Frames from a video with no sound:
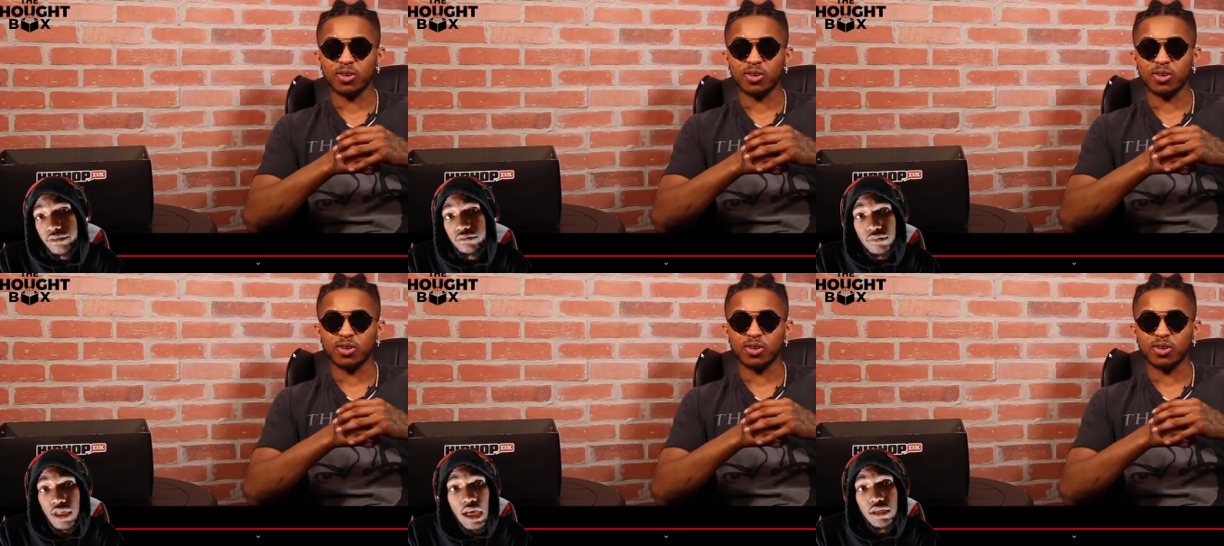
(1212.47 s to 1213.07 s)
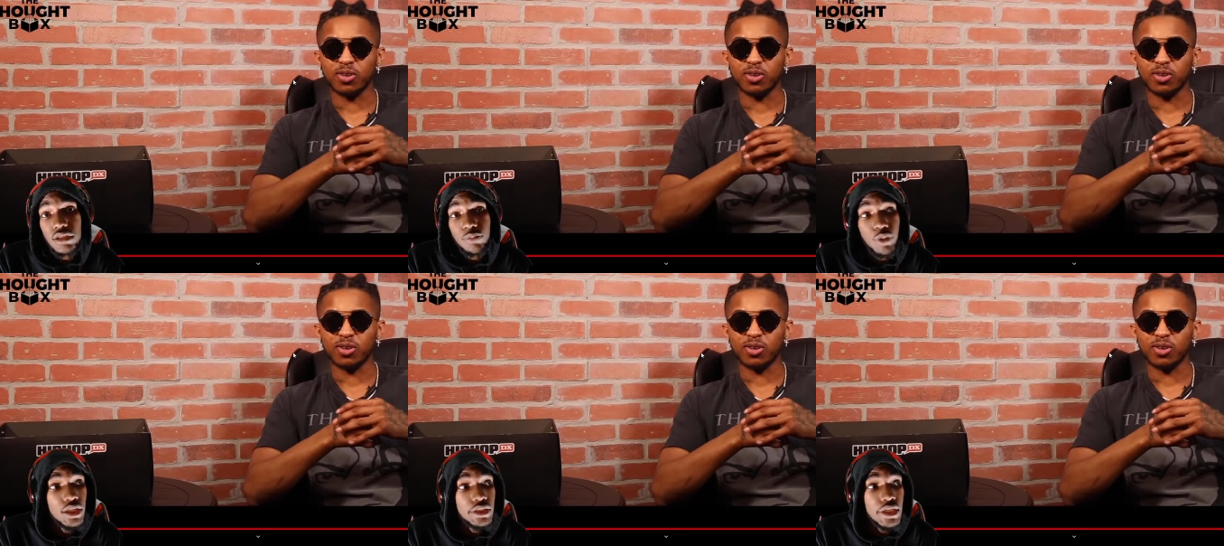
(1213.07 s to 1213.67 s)
Speaker 1: not I could have
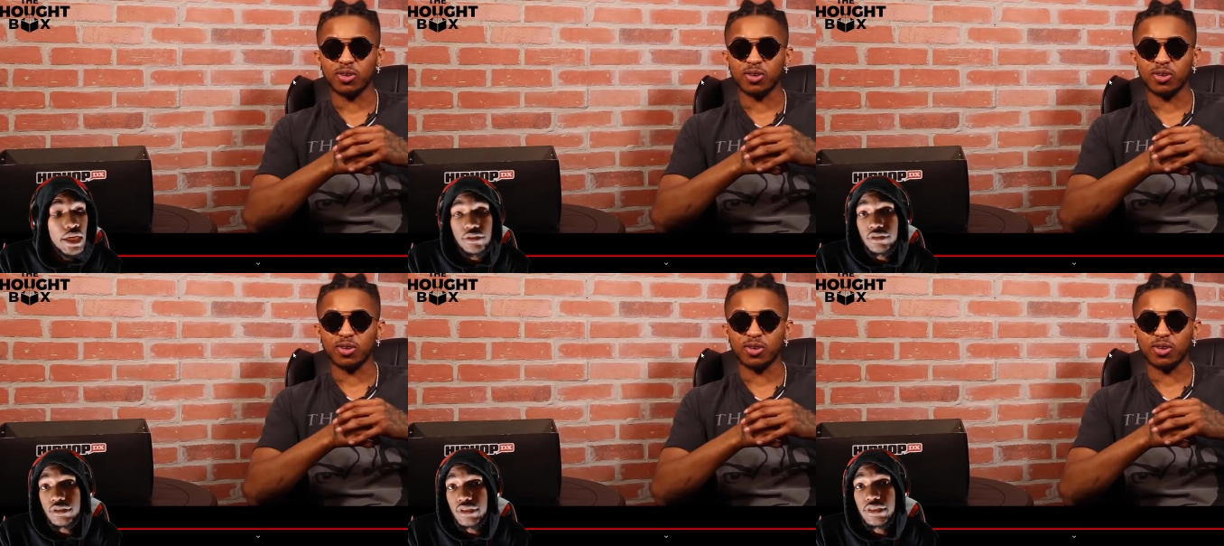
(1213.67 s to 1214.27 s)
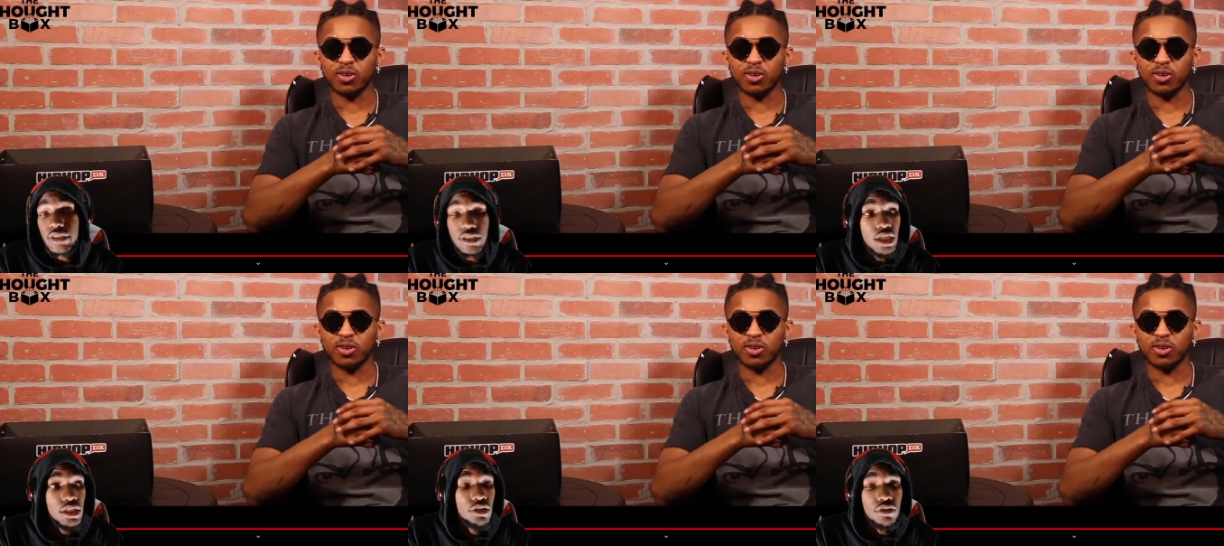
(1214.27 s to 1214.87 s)
probably got a, a
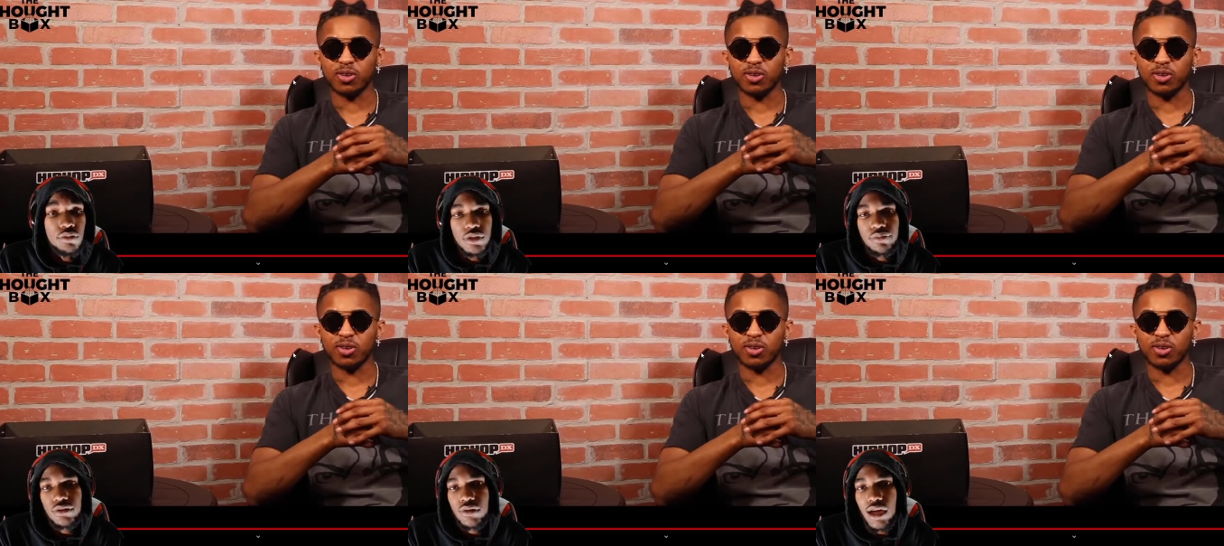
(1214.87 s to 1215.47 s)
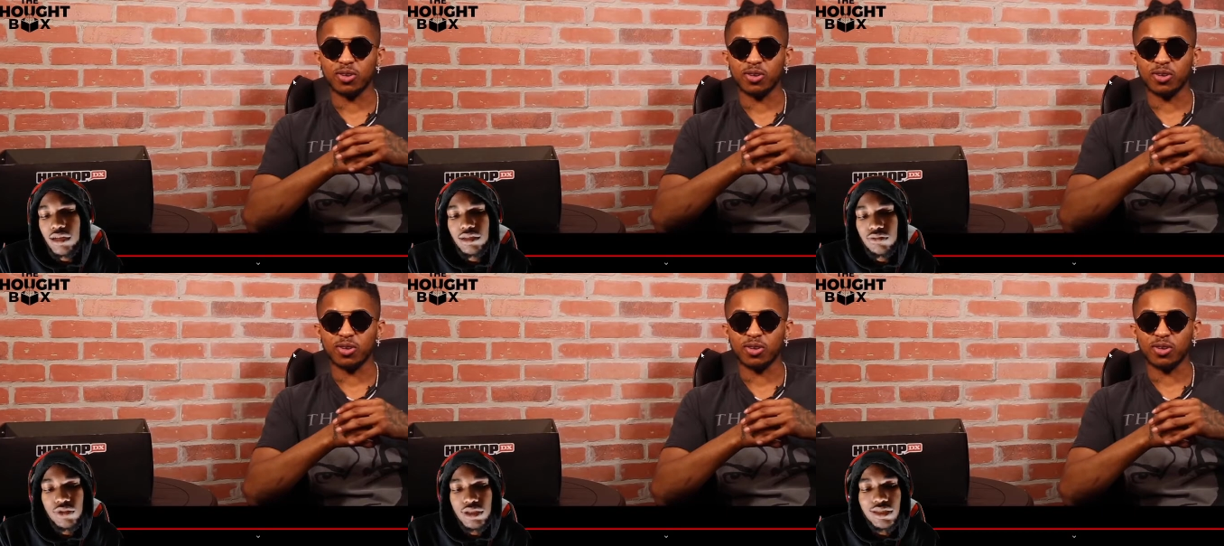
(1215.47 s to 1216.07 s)
1600 on it, but bro, I didn't
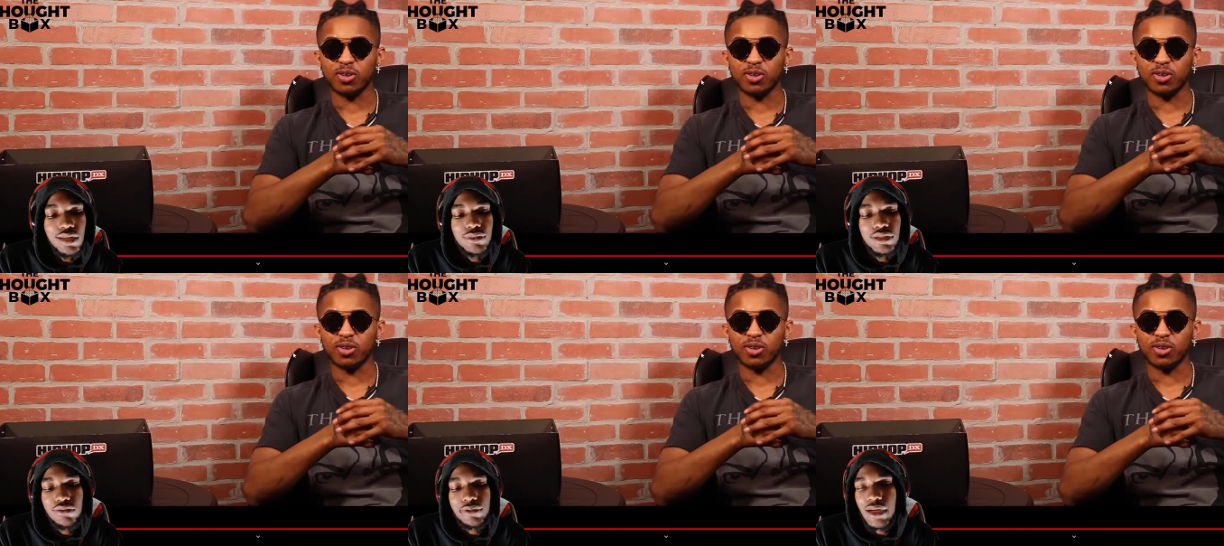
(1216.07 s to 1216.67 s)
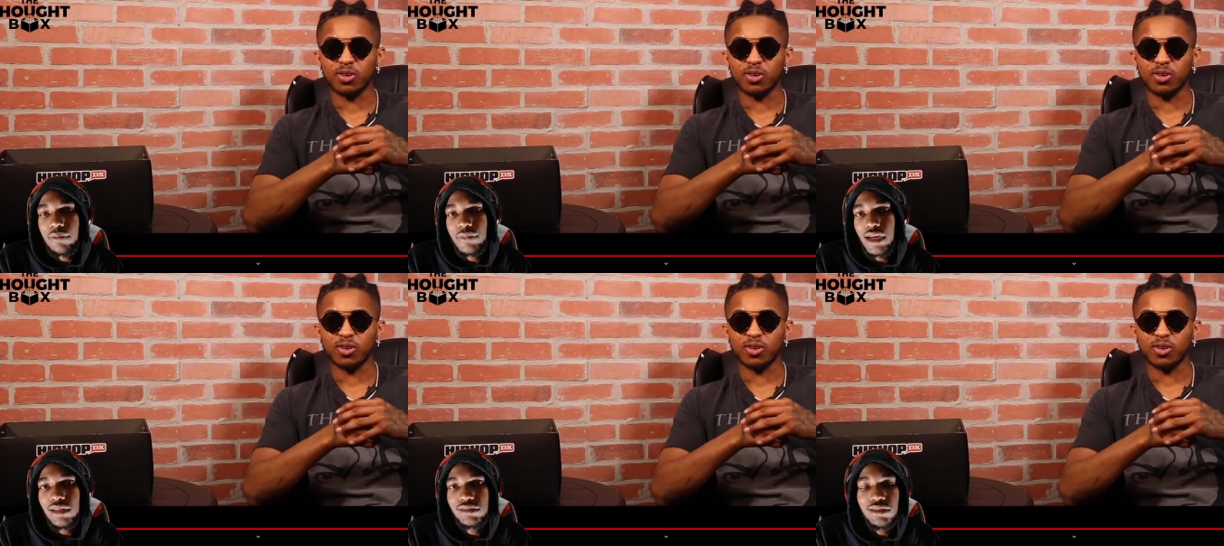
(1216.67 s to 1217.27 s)
really come in there with my
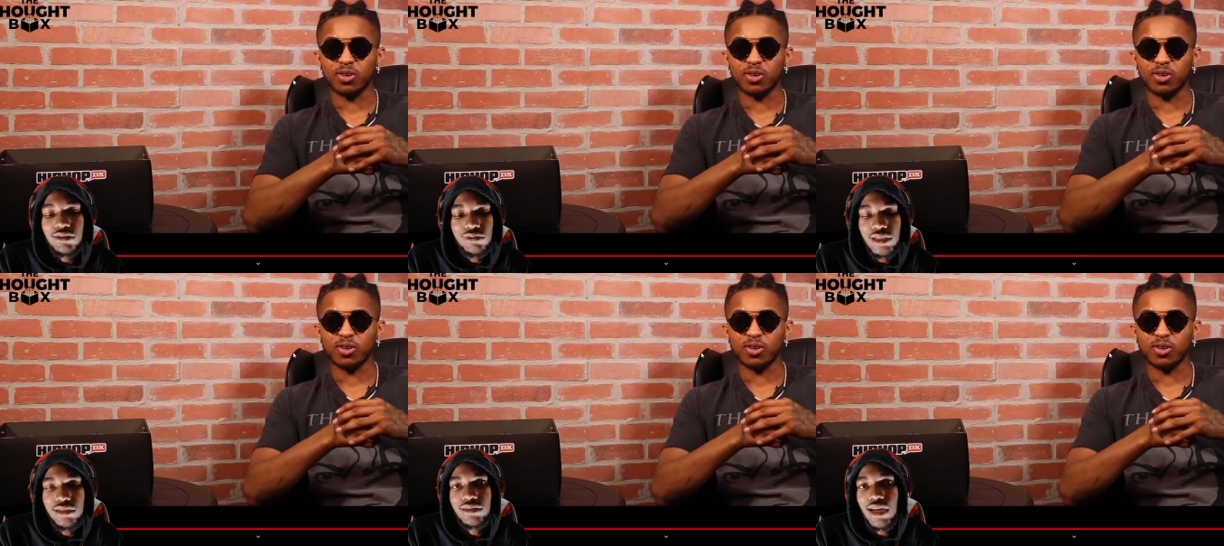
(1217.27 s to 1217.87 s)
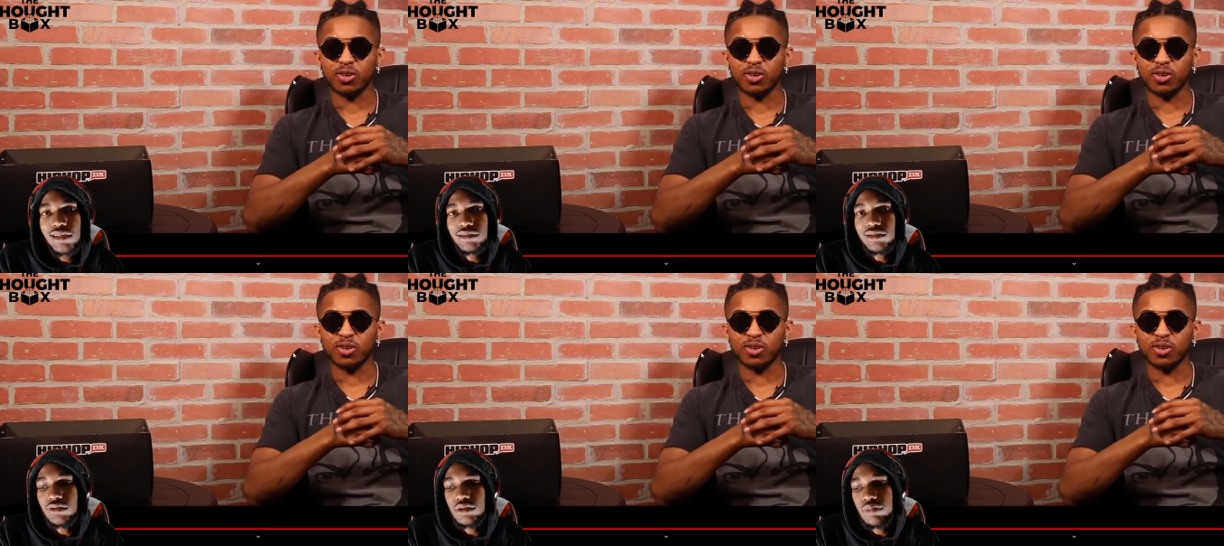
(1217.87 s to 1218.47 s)
mindset on getting a high
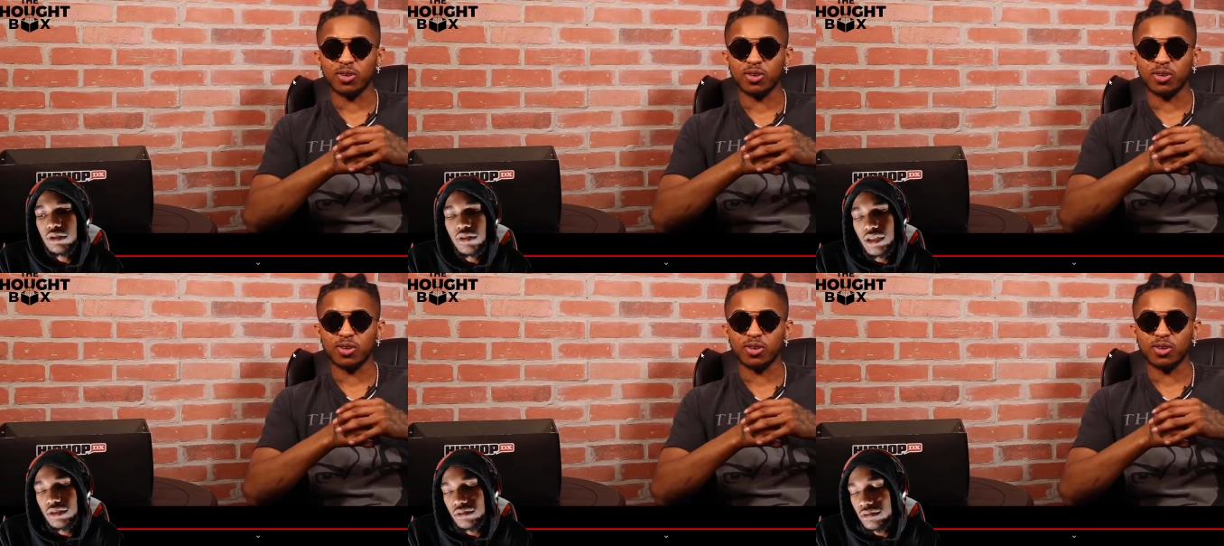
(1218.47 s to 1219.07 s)
score, bro. Like